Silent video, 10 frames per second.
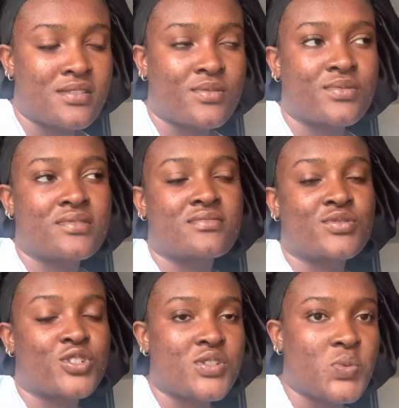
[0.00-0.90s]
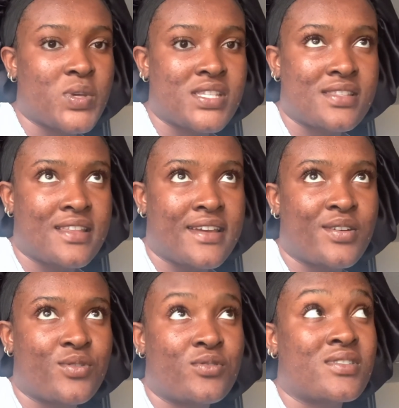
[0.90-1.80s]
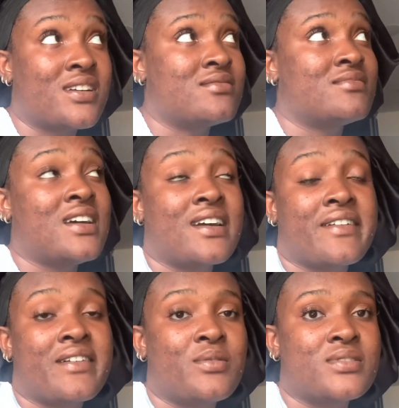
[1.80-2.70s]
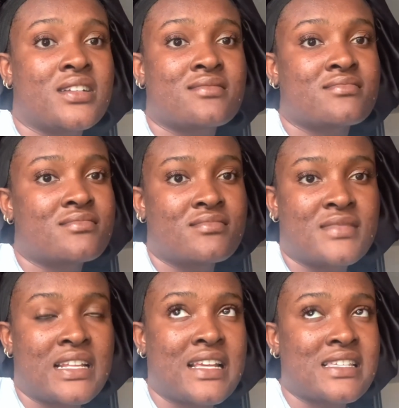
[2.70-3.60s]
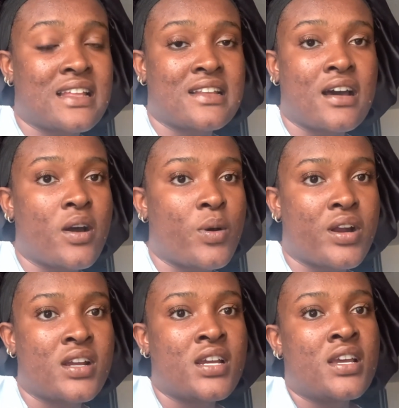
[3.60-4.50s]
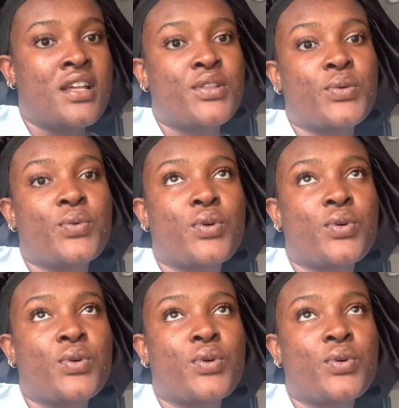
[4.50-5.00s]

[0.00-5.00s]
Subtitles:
So you just wait there, or you can hang around, and in less than an hour they will